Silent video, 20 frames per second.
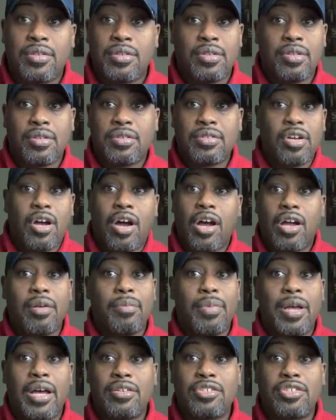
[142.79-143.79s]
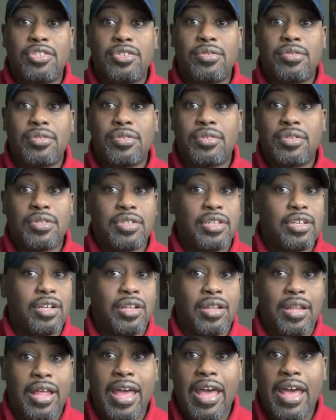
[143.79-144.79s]
They'll talk about you.
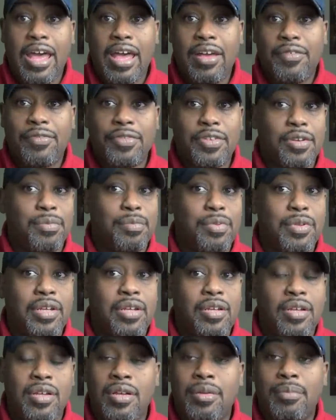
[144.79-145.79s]
They'll laugh, they'll play.